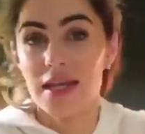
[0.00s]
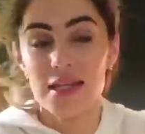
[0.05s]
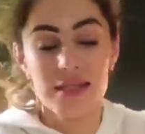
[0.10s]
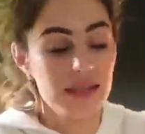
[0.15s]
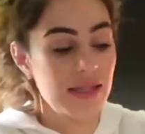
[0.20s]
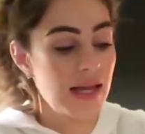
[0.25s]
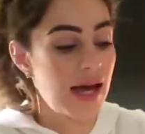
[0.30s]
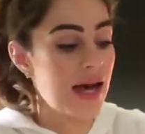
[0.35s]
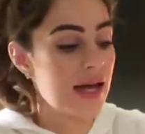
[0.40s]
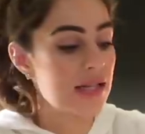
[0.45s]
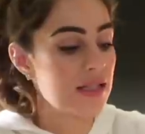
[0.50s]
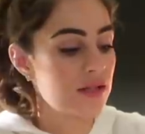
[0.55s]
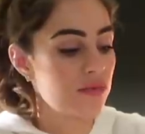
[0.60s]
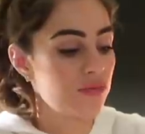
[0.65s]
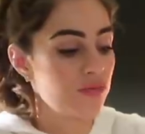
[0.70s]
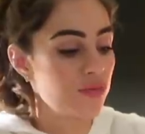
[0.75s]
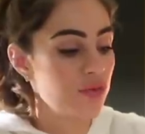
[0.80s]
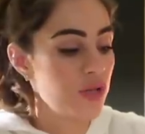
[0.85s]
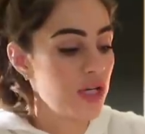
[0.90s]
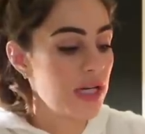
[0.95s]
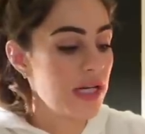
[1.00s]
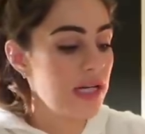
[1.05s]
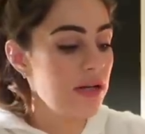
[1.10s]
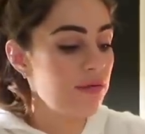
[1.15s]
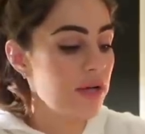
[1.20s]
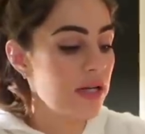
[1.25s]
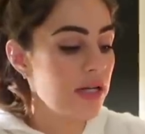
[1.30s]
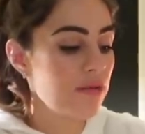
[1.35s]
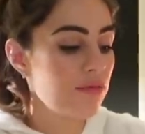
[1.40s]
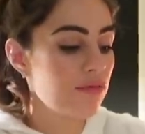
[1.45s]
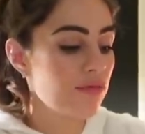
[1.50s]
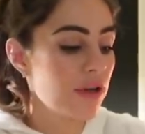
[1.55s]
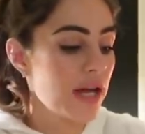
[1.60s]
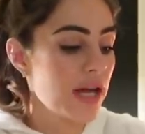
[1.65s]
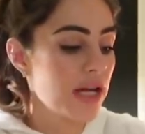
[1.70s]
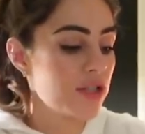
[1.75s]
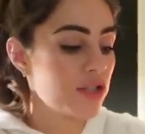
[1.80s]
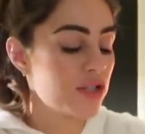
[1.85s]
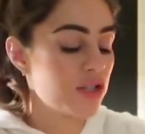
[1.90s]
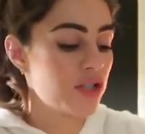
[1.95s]
It is that really, really
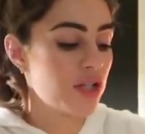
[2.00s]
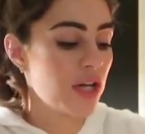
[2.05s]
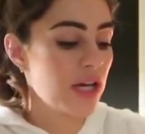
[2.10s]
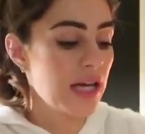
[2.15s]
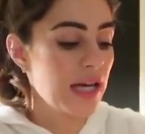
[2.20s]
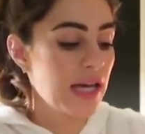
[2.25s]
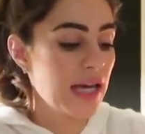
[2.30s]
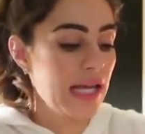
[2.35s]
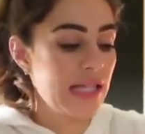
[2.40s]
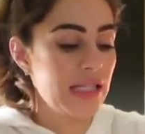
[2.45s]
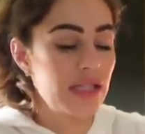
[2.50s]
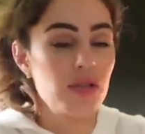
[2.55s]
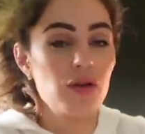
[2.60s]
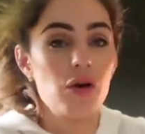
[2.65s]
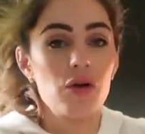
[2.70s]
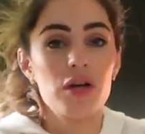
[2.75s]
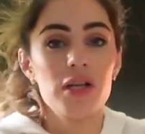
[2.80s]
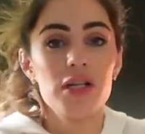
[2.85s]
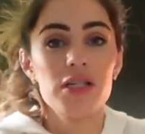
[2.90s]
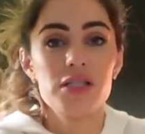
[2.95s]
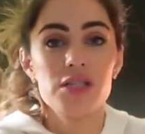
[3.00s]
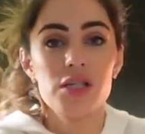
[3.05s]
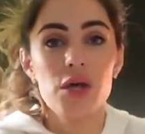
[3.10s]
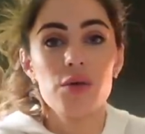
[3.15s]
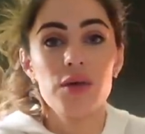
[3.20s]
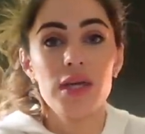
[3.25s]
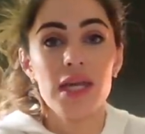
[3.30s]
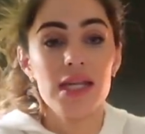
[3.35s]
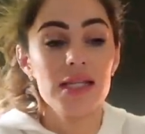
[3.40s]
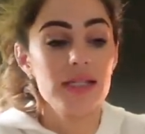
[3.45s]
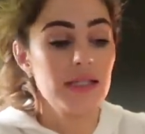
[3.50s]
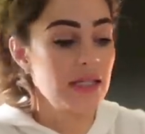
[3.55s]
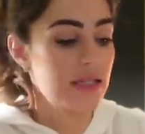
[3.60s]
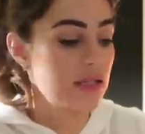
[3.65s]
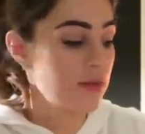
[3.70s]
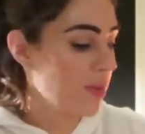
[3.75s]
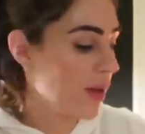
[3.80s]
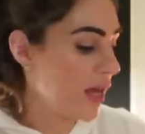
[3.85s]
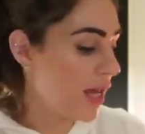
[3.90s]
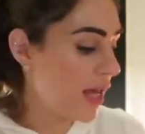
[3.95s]
rich. It's not going to soak in and
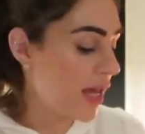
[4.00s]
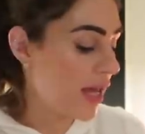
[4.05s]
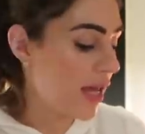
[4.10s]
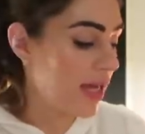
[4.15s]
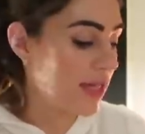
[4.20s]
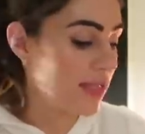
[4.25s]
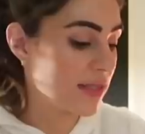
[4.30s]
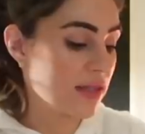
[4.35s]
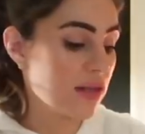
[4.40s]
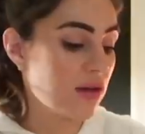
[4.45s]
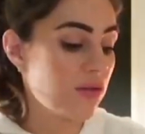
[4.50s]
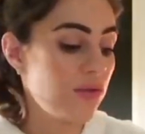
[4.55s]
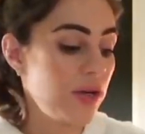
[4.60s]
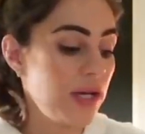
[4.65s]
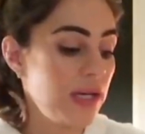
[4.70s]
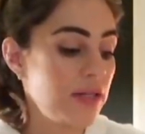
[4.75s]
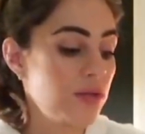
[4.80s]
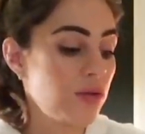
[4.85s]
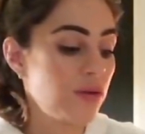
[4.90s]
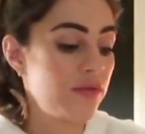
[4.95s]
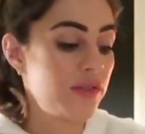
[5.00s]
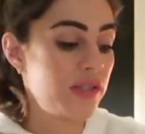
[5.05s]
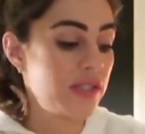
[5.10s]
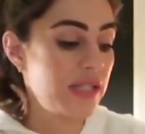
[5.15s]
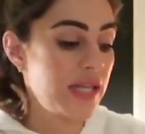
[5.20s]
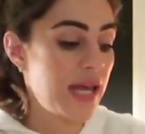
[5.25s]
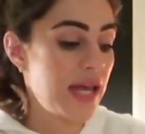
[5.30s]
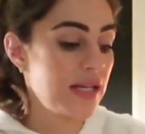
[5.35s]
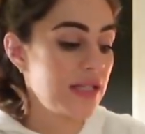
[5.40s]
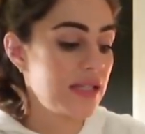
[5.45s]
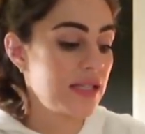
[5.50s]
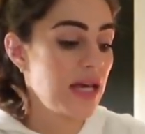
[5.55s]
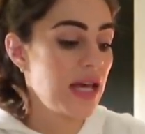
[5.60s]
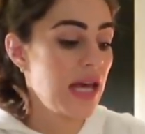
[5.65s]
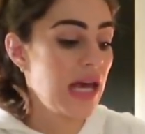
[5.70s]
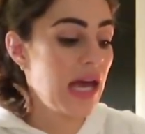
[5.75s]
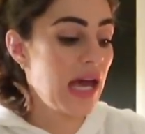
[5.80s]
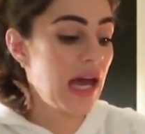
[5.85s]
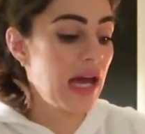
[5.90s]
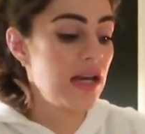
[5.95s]
disappear. It's going to really sort of sit
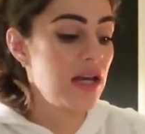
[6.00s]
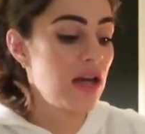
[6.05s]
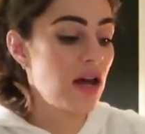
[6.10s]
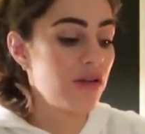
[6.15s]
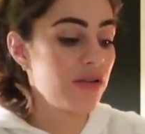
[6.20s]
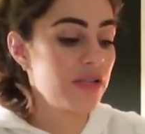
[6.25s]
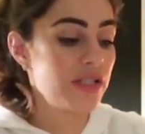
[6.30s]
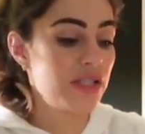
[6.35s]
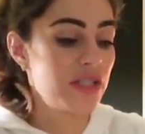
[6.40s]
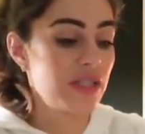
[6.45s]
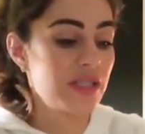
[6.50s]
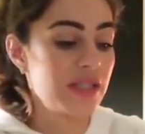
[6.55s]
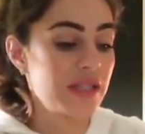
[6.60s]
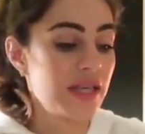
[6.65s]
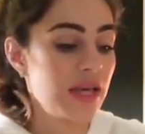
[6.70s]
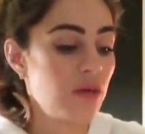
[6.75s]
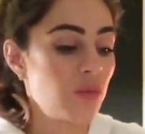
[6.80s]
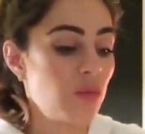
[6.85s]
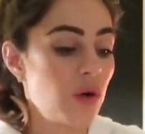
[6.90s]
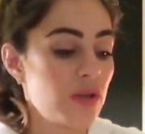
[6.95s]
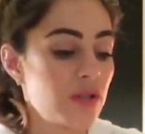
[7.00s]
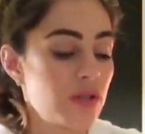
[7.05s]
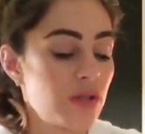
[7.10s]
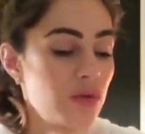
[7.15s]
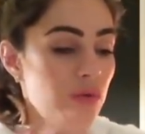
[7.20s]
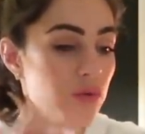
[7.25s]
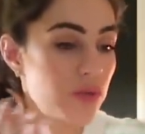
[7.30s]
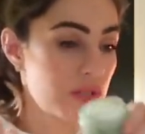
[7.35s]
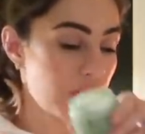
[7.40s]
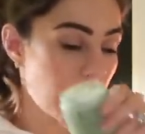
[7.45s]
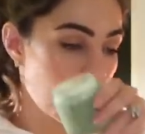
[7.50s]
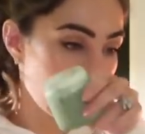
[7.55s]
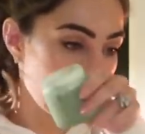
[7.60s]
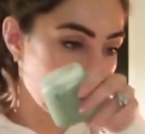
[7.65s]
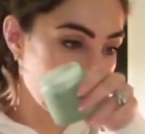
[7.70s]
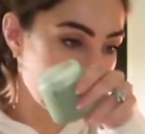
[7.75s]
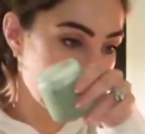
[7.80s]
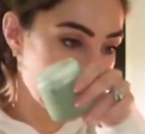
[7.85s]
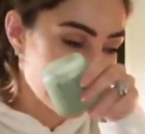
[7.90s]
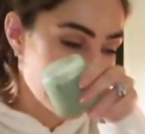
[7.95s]
and nourish the skin whilst
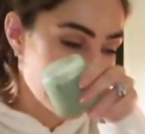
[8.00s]
also